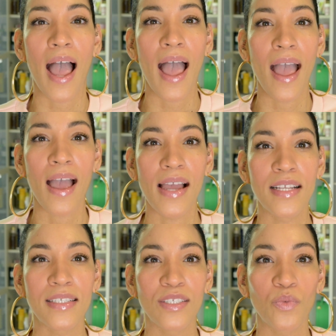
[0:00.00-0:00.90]

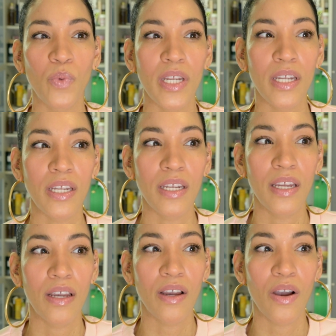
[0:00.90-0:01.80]
And we
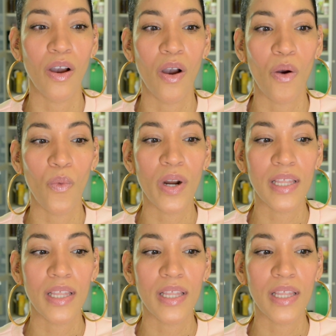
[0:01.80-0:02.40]
were